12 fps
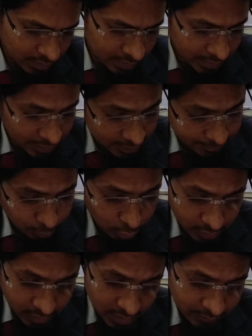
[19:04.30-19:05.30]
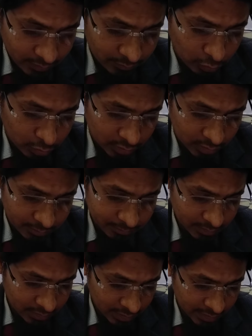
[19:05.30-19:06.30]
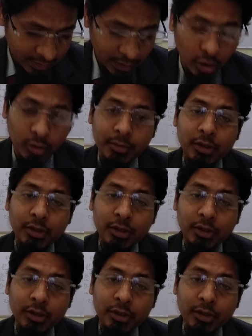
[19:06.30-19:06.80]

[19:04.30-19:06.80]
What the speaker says: It spoils the river water. It cannot